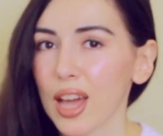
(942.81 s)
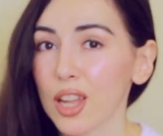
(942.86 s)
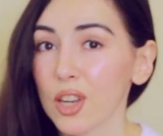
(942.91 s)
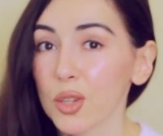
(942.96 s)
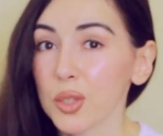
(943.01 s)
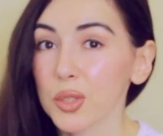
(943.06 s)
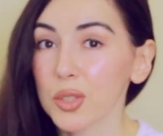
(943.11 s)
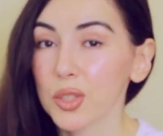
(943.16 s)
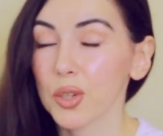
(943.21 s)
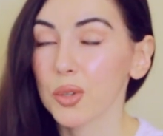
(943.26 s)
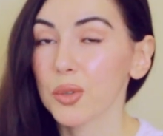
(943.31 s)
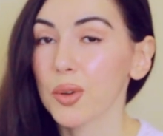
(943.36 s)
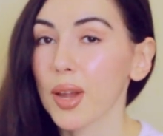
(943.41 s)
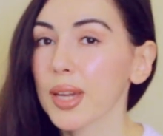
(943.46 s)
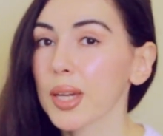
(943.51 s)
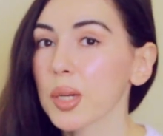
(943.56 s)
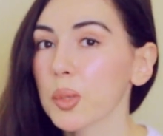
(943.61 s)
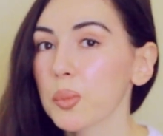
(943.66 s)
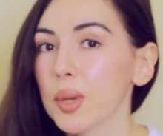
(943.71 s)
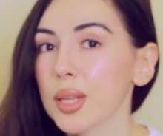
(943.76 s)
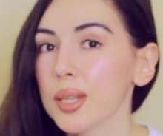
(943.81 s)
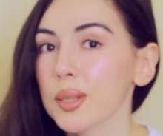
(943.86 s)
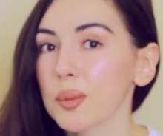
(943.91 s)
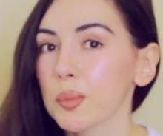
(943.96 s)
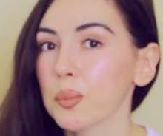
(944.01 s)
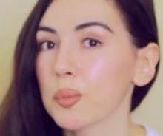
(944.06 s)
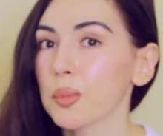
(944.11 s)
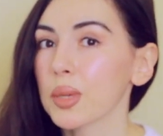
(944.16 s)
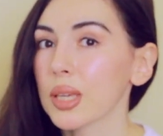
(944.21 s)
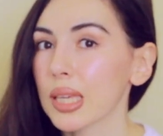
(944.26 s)
And also
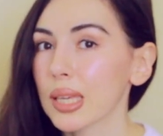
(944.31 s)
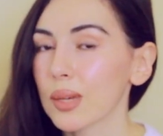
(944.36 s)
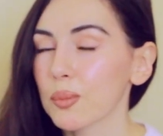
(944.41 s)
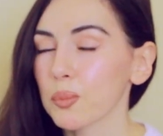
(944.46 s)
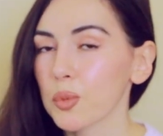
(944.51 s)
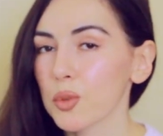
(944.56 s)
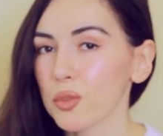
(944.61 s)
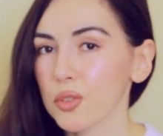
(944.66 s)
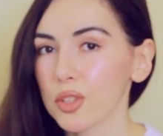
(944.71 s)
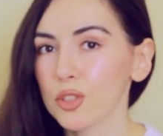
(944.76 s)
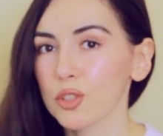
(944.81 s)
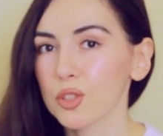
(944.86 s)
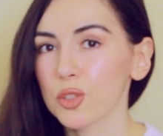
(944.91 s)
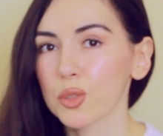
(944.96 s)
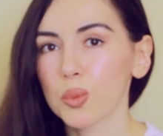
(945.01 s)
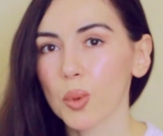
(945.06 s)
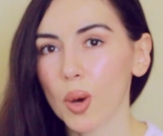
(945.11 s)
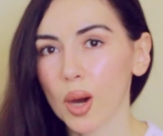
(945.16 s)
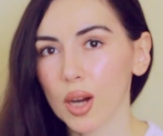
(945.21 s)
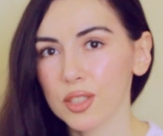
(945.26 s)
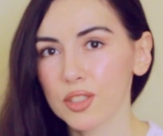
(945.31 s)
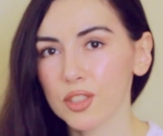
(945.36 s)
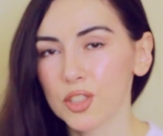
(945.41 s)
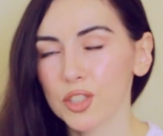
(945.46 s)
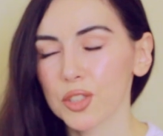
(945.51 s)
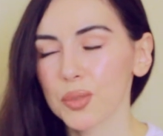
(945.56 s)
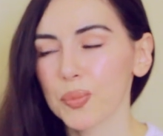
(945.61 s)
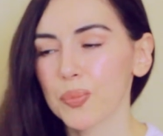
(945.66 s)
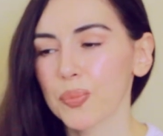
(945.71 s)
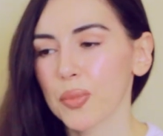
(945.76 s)
recommend me movies to
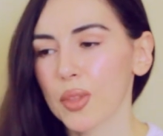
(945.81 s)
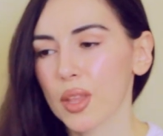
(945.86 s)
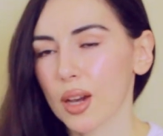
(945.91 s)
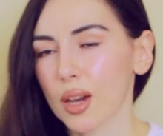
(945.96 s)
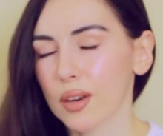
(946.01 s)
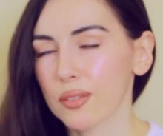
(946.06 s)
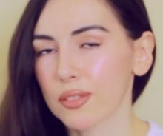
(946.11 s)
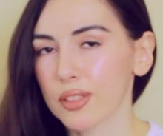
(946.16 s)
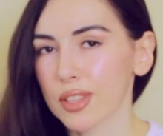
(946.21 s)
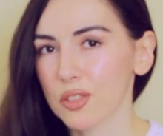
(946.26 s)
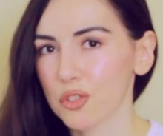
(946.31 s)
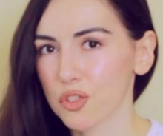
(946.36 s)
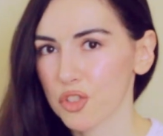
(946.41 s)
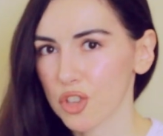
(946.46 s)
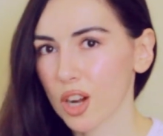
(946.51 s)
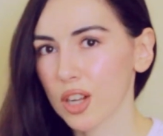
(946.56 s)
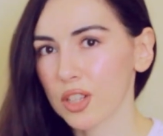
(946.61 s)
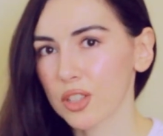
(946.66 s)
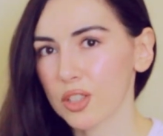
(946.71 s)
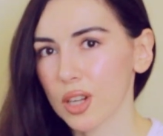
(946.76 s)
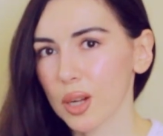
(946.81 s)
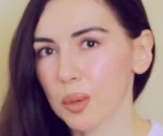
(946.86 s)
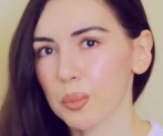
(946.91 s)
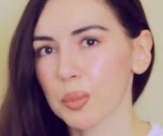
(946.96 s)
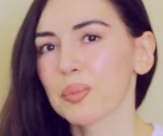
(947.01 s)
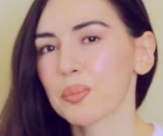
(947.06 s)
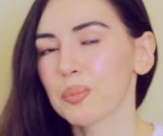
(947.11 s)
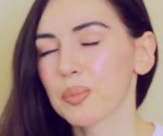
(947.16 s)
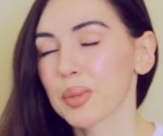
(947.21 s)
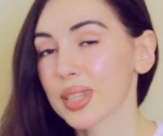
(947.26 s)
watch of this genre,
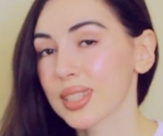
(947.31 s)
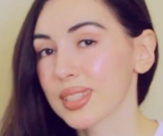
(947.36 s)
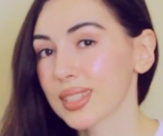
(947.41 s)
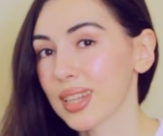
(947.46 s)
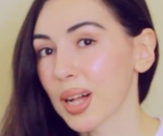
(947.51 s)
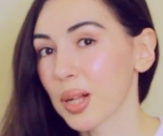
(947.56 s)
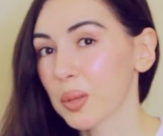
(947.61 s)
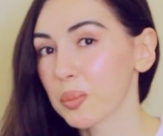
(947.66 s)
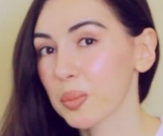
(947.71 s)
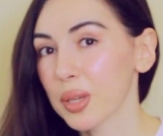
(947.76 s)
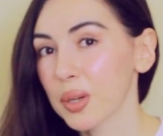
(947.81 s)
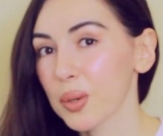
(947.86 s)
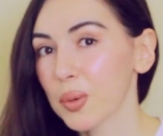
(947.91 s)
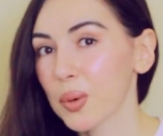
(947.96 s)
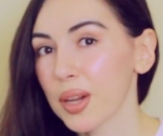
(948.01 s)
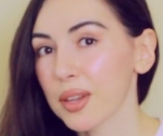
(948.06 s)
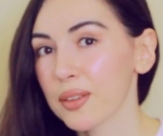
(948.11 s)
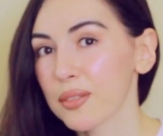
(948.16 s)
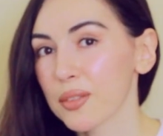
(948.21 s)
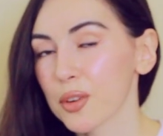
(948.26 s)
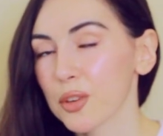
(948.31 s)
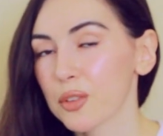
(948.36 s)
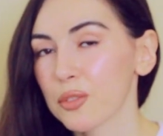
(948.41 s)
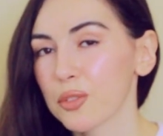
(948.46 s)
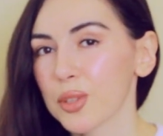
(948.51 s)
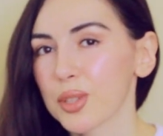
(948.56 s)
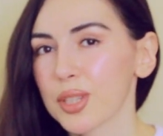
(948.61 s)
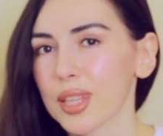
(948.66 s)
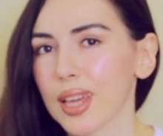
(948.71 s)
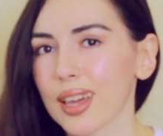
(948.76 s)
because I'll be away for a
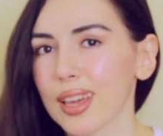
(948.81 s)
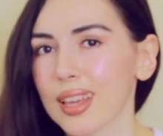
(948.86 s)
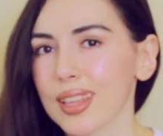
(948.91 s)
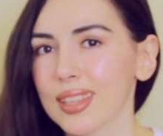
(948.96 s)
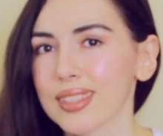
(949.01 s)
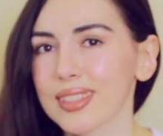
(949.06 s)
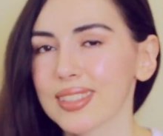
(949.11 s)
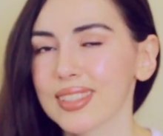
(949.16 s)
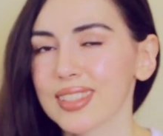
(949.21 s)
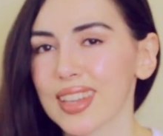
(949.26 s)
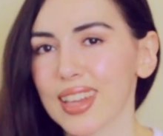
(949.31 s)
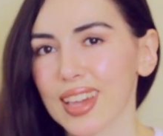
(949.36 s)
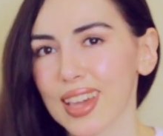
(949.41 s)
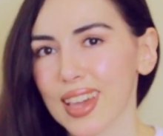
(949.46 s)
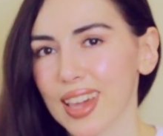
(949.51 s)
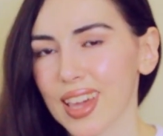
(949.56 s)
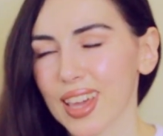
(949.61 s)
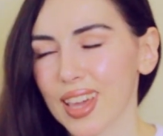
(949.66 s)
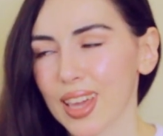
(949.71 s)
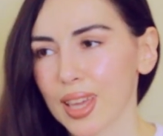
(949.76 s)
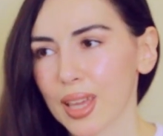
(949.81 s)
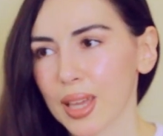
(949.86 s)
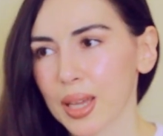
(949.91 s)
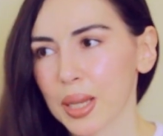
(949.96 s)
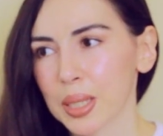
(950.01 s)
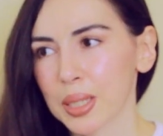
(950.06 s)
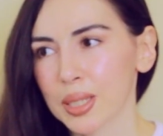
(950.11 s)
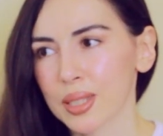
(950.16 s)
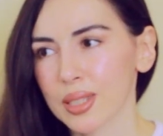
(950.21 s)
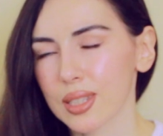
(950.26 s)
few days
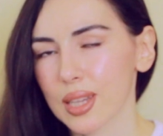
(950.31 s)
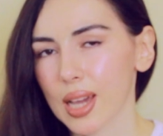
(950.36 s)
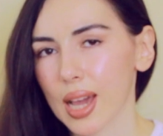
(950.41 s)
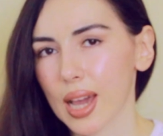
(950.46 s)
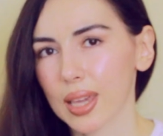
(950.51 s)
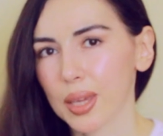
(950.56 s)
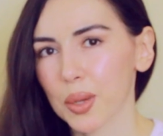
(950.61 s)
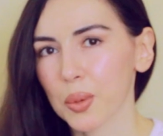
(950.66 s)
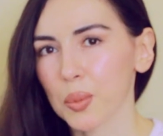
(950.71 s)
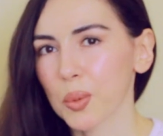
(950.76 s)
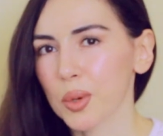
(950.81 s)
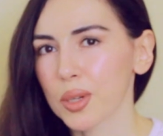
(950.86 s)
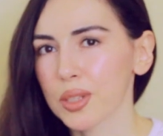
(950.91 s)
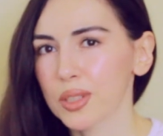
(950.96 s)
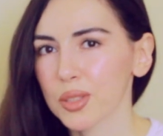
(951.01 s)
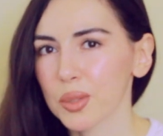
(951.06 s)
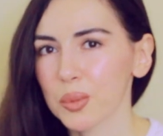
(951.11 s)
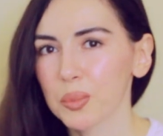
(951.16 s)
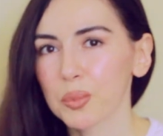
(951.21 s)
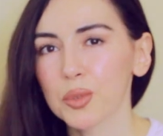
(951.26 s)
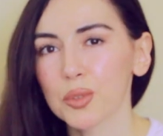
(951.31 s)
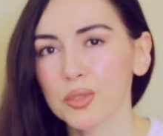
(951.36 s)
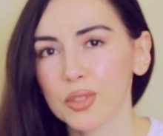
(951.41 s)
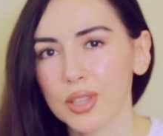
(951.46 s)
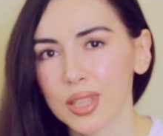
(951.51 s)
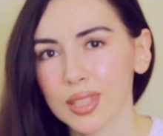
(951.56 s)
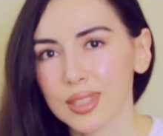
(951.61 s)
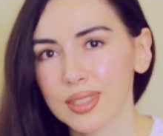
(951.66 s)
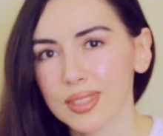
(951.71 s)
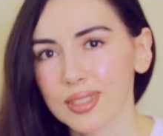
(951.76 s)
and I can watch some
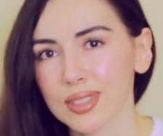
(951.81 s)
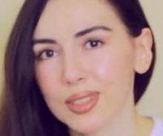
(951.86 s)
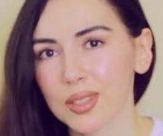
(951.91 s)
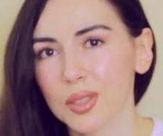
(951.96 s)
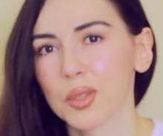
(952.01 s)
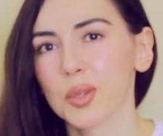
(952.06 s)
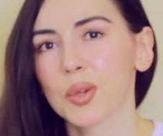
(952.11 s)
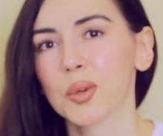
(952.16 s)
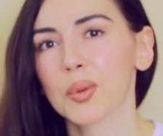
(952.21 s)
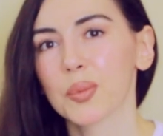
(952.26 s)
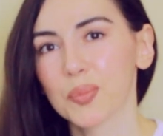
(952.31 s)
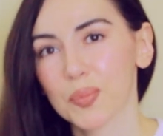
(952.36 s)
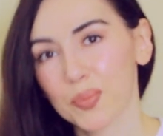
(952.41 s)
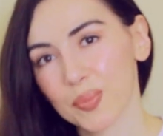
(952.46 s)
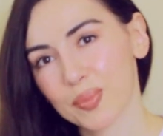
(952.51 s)
movies, you know.